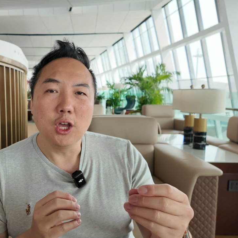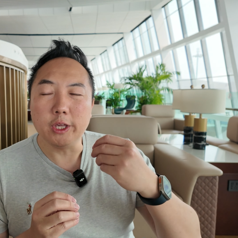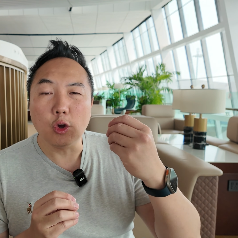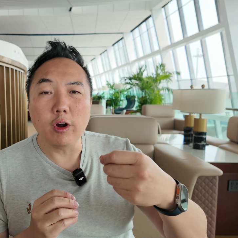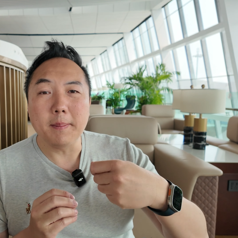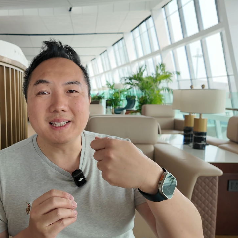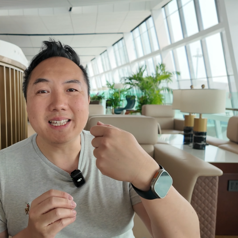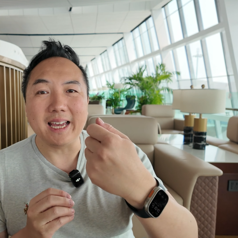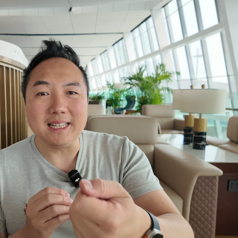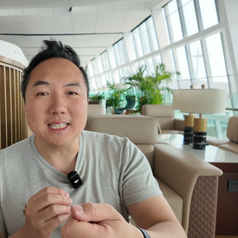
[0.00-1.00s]
when you're able to
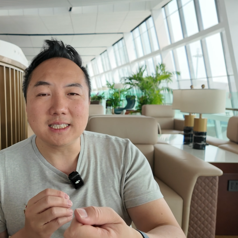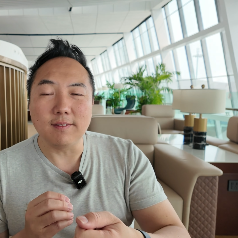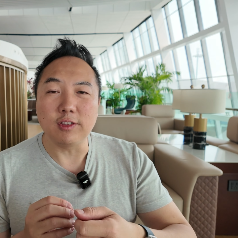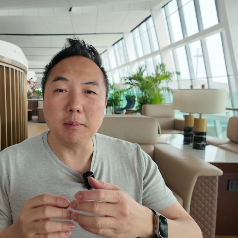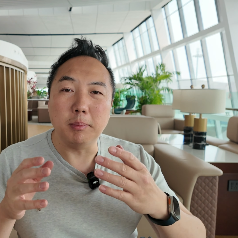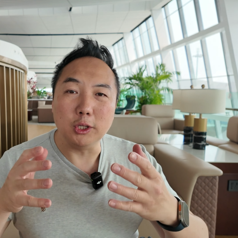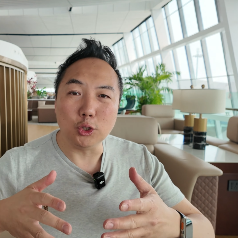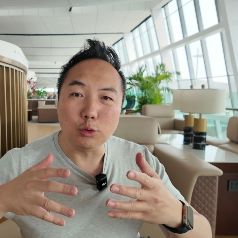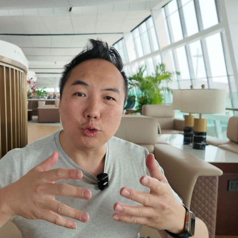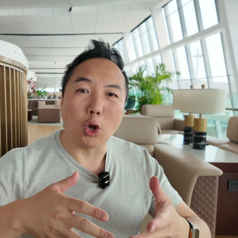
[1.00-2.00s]
get into something, but
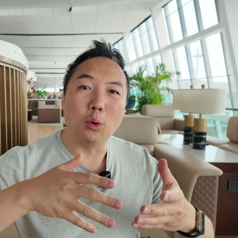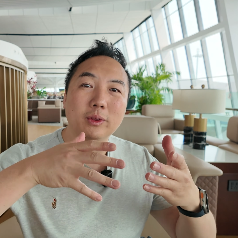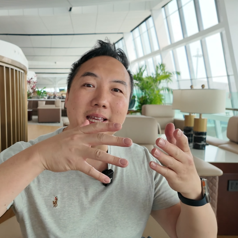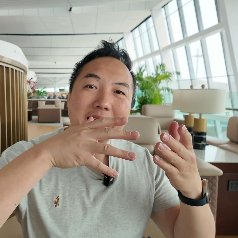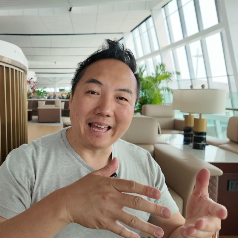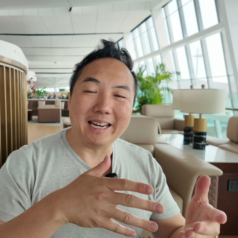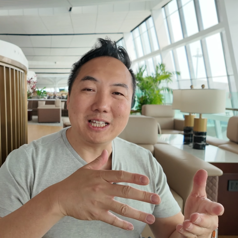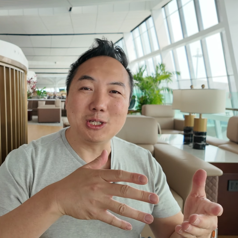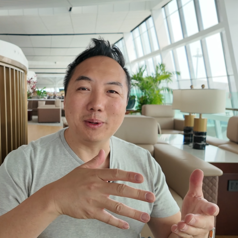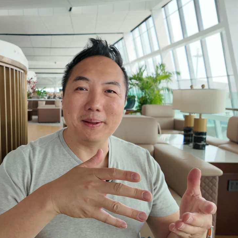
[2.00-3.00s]
you don't get
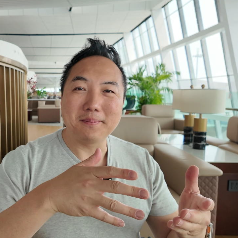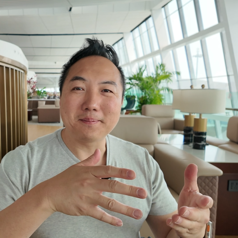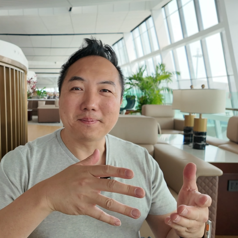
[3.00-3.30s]
into it.